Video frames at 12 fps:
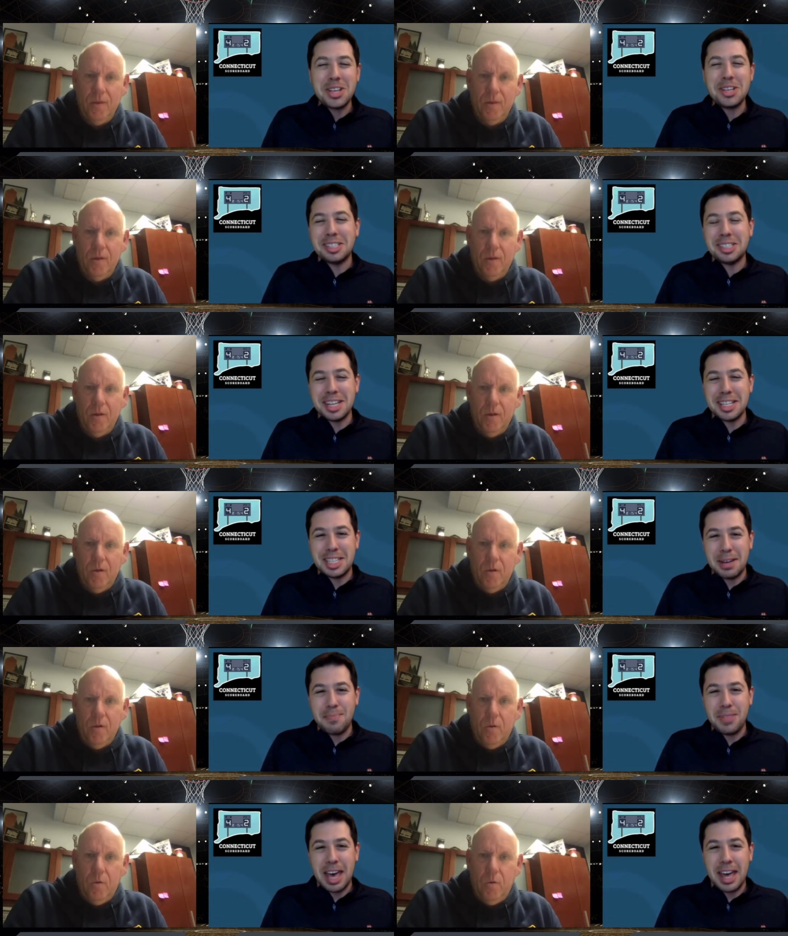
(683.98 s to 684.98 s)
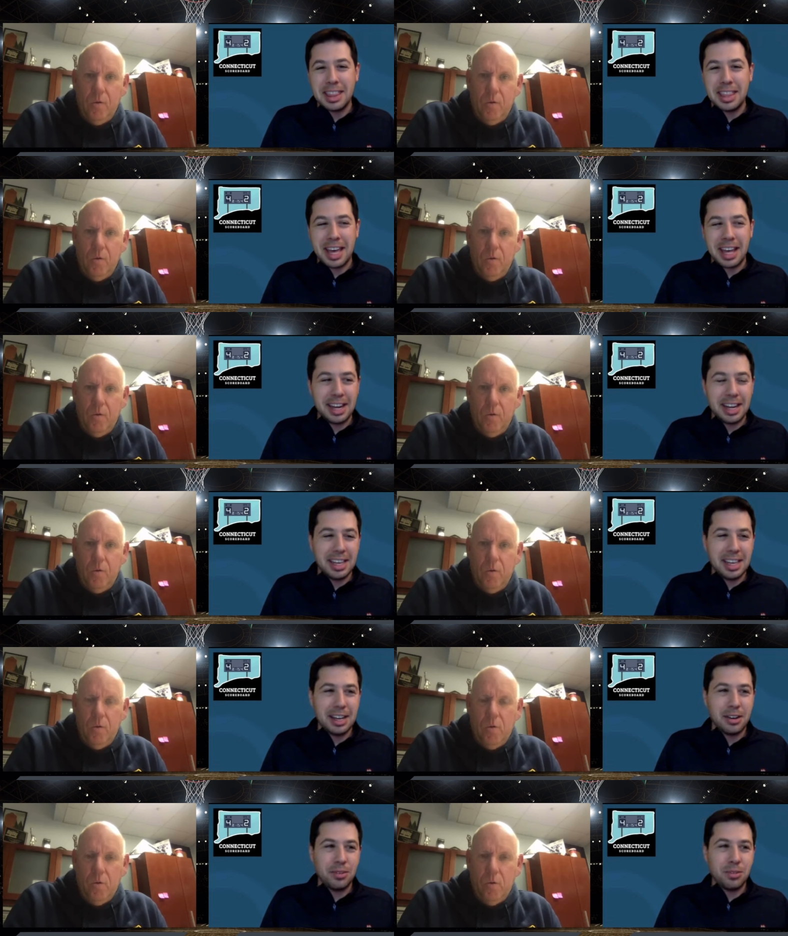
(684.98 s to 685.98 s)
Speaker 1: what did you see in Tim that that you
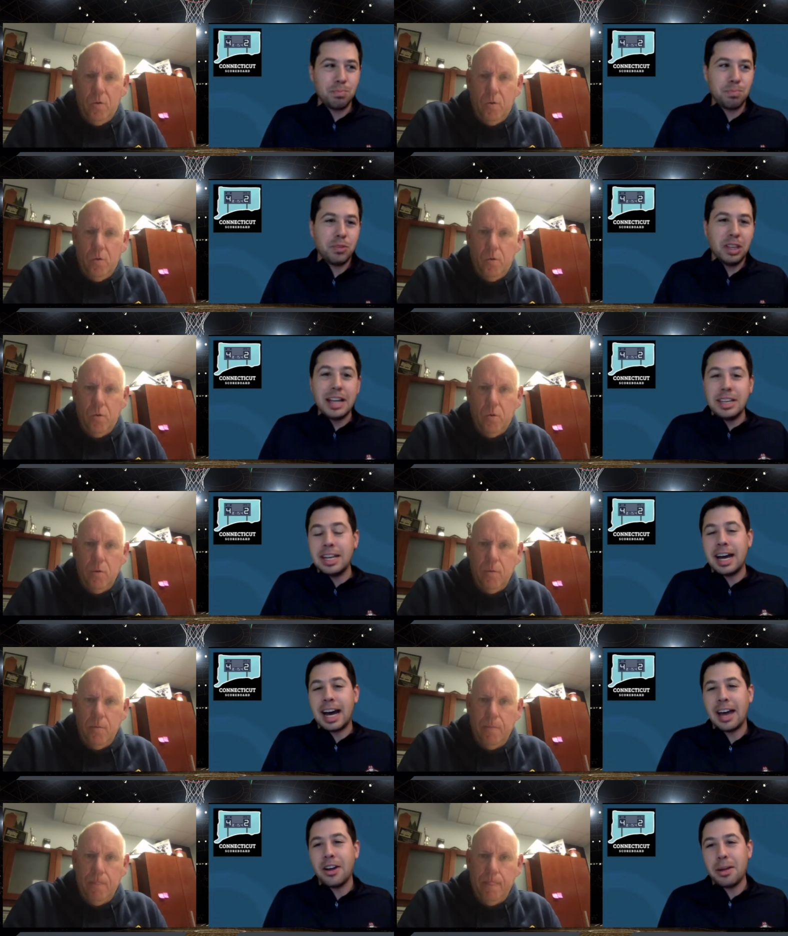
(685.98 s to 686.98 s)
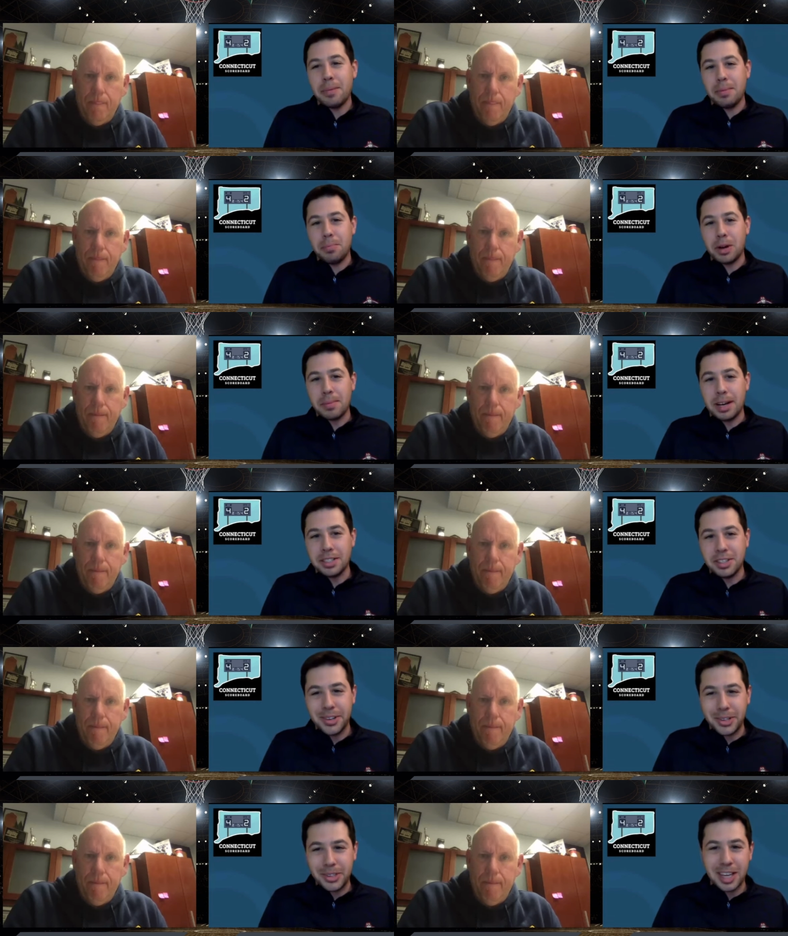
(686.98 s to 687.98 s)
know led you to hire him and bring him onto
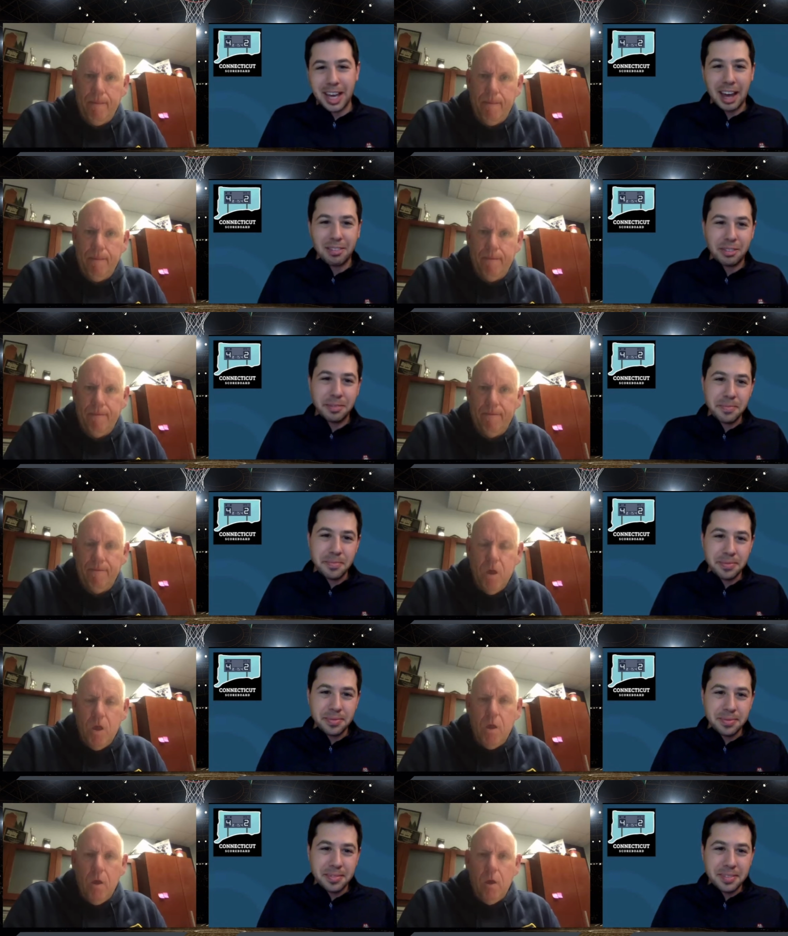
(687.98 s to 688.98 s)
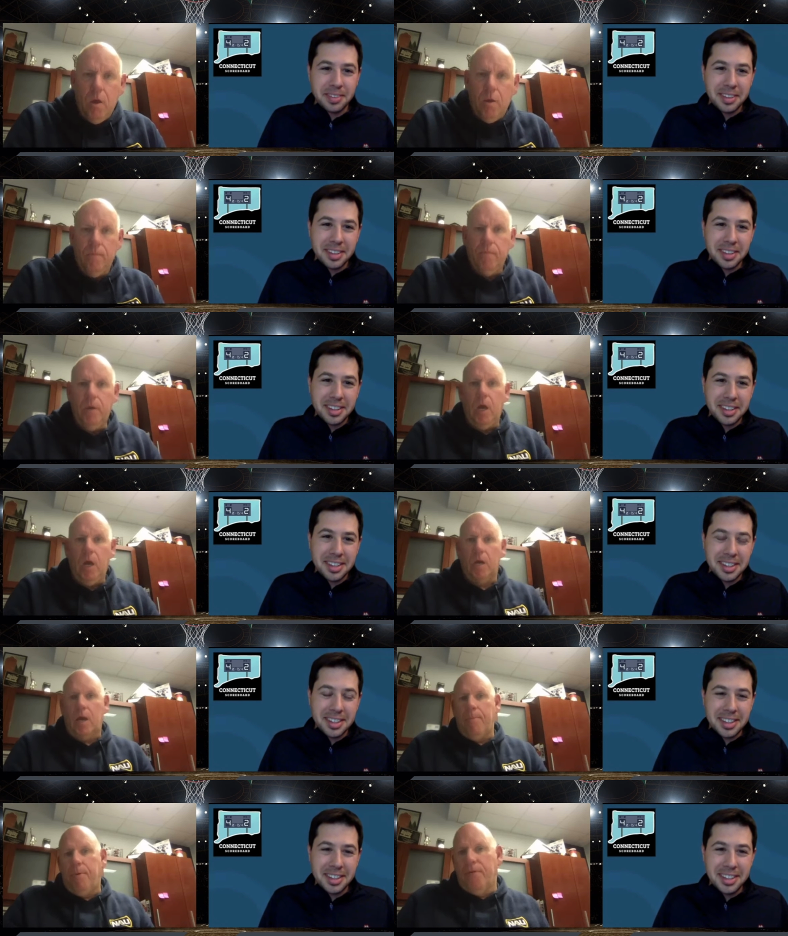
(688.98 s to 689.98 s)
your staff? Yeah, a couple
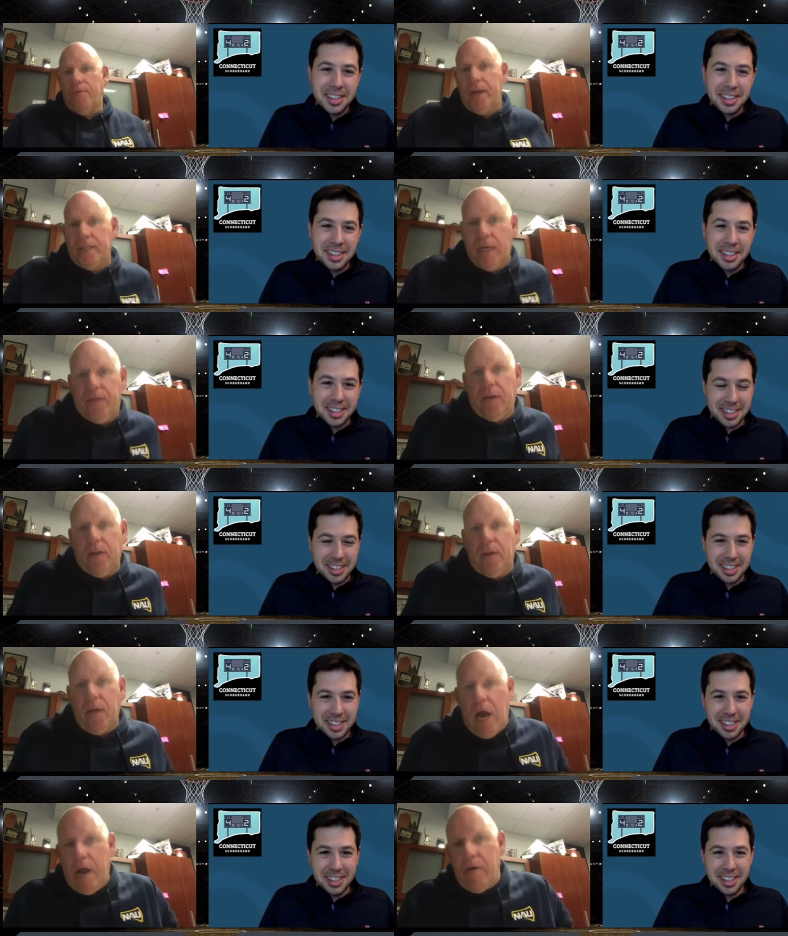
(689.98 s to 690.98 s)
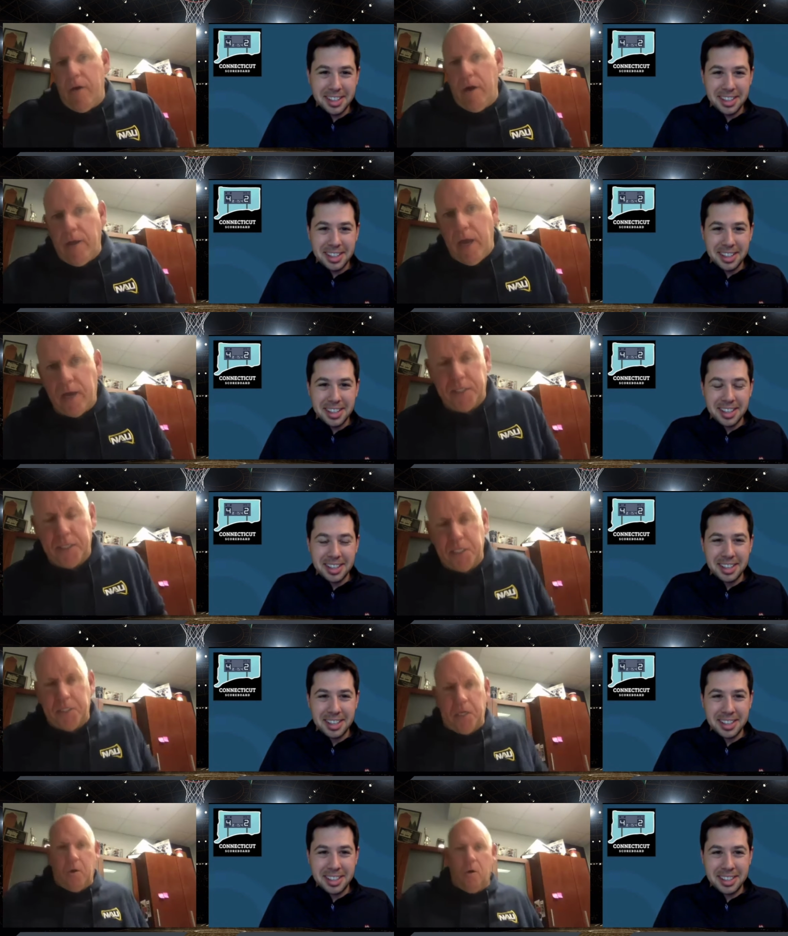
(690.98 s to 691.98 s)
of
Speaker 2: things. I think to hire a young assistant
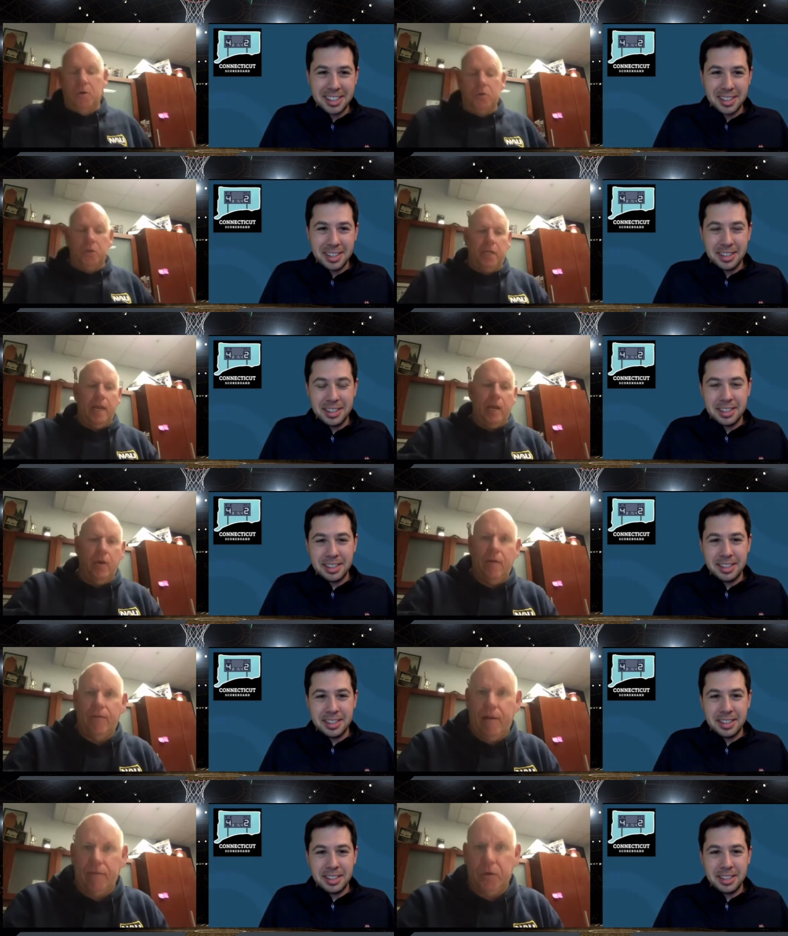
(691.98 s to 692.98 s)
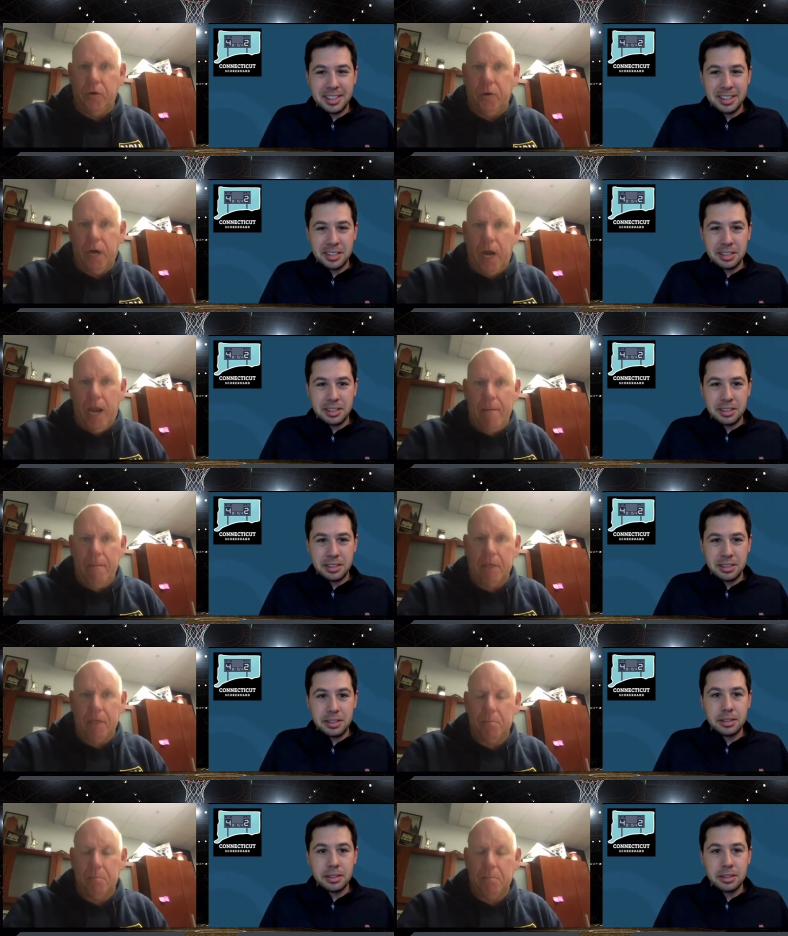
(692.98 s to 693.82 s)
coach like that, you have to have certain dynamics in